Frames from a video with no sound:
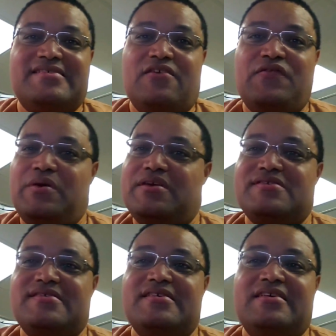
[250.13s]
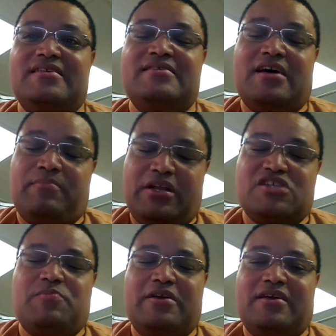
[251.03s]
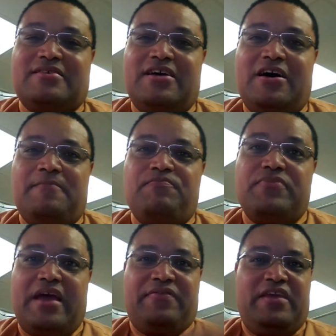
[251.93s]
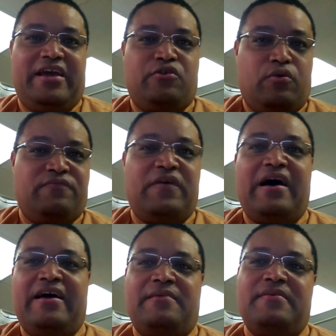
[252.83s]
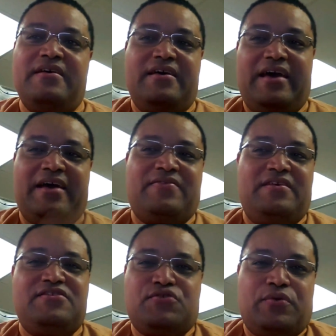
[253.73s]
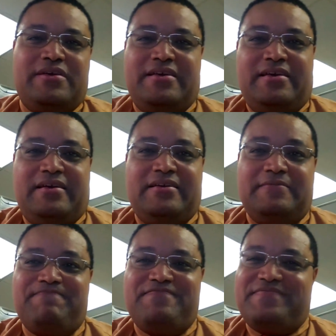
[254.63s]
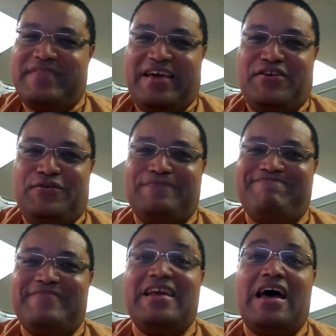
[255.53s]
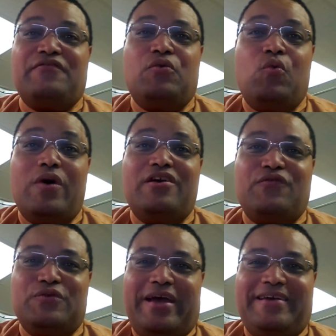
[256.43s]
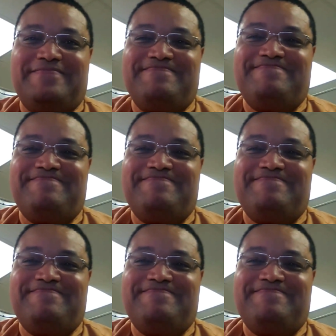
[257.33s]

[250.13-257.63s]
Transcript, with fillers: cellphonious dot blogspot dot com, at The Android Vibe, at The Troy King. Thank you, and have a wonderful day.